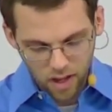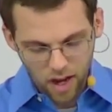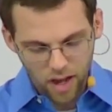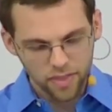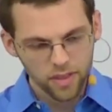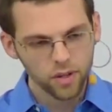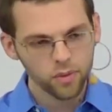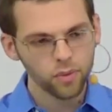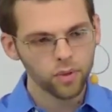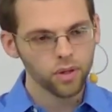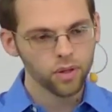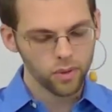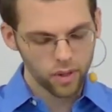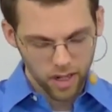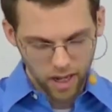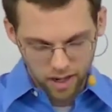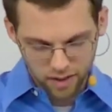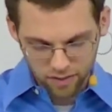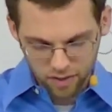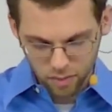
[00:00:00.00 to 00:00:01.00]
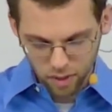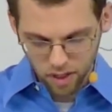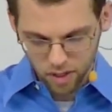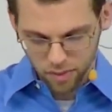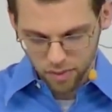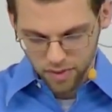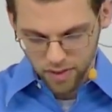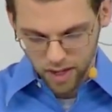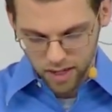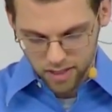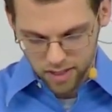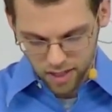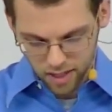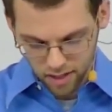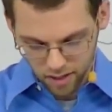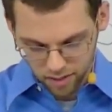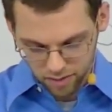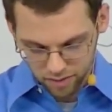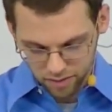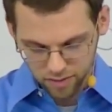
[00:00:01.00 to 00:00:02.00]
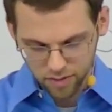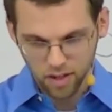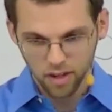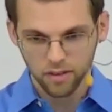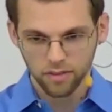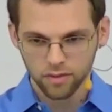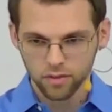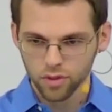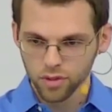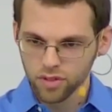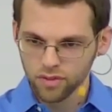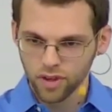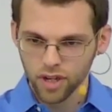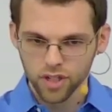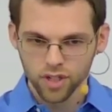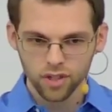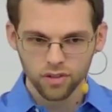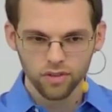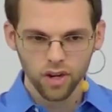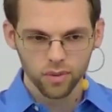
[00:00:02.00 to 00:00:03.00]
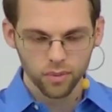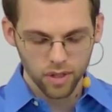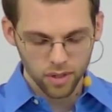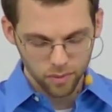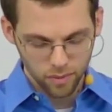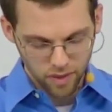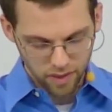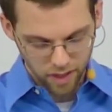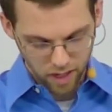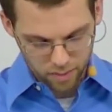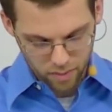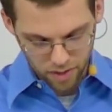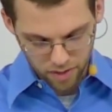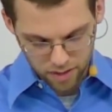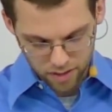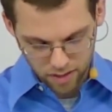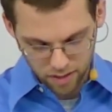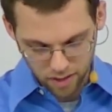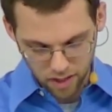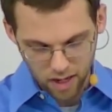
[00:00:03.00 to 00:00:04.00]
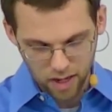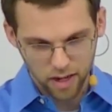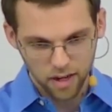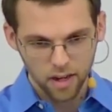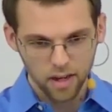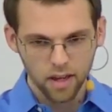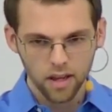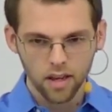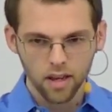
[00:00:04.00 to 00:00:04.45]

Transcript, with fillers: I think we're, we're kind of familiar with the idea of, of crucifixion, right? We, we think about this a lot.